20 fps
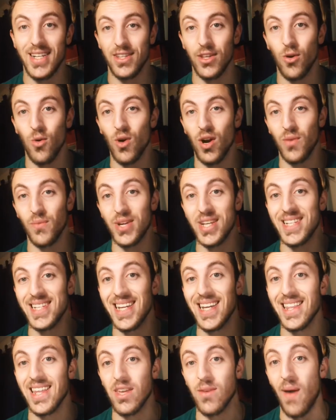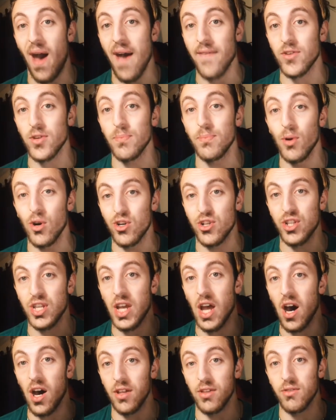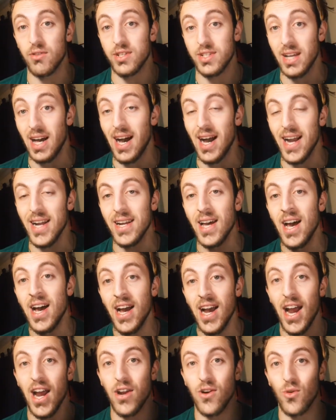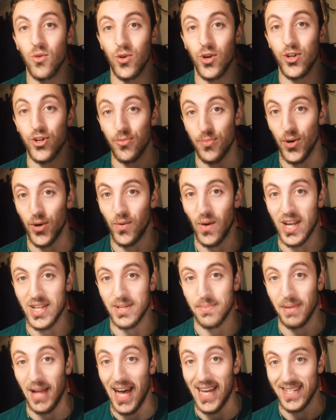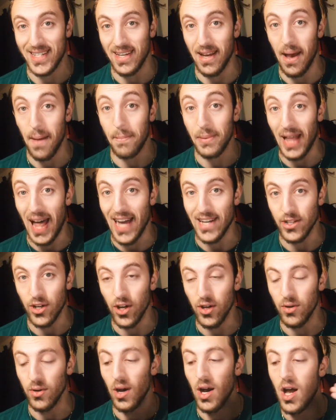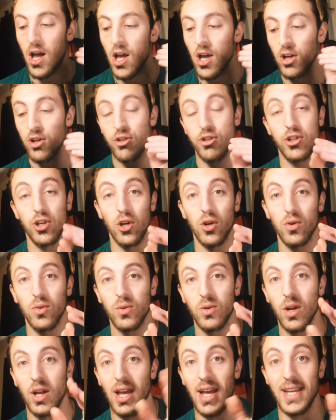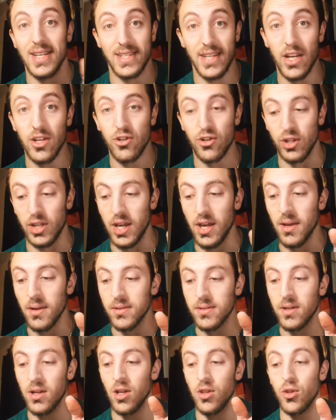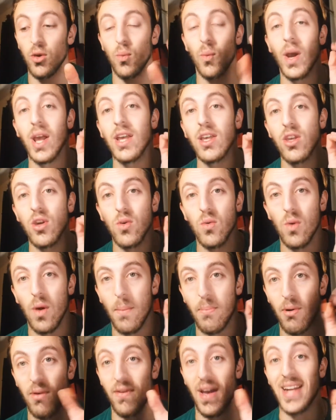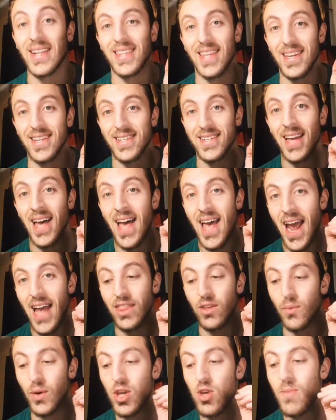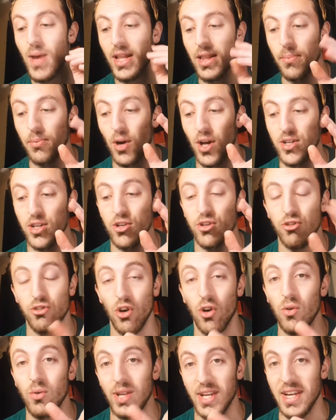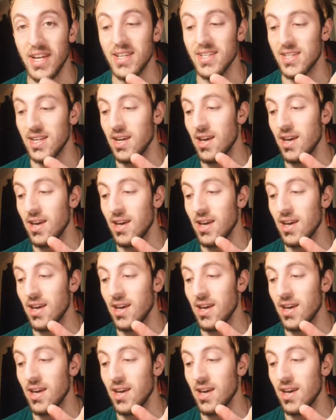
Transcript: of the coin, we see that you have to push the other side in order to progress past a plateau. So, essentially, the way you prevent this and the way you make the process so easy,